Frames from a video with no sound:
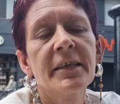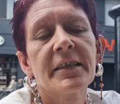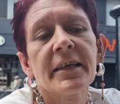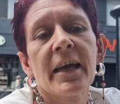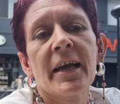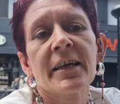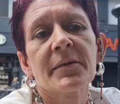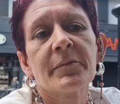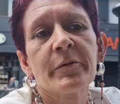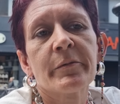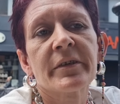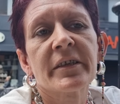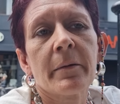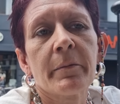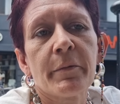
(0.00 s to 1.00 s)
They asked me,
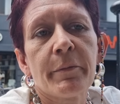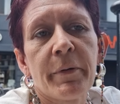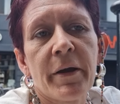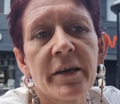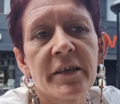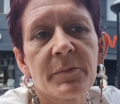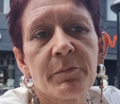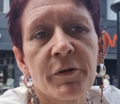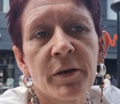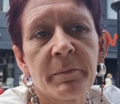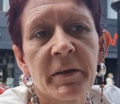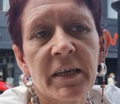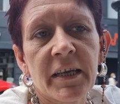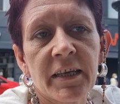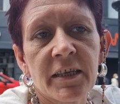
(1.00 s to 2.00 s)
was I prepared to
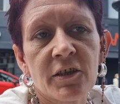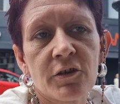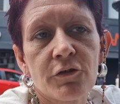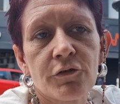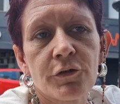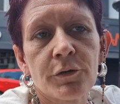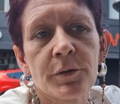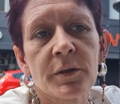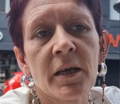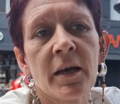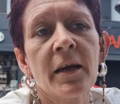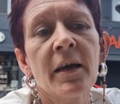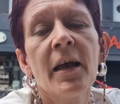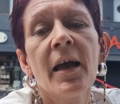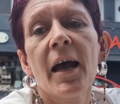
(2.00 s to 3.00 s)
bring my kids through
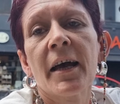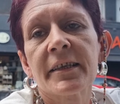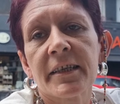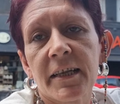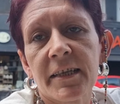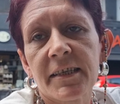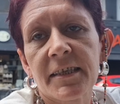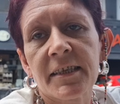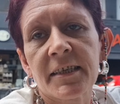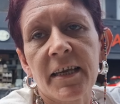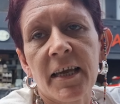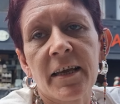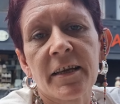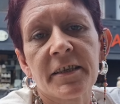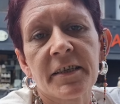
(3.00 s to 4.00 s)
that? And that's the
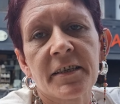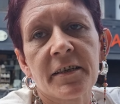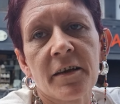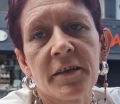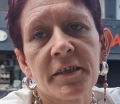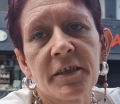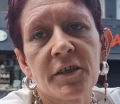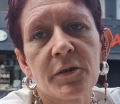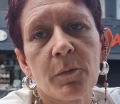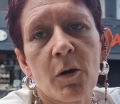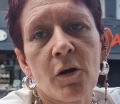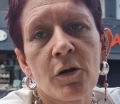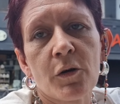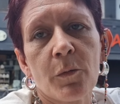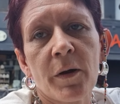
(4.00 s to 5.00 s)
day I decided to
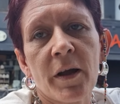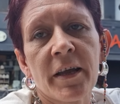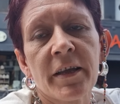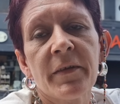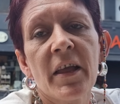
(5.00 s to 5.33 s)
walk away.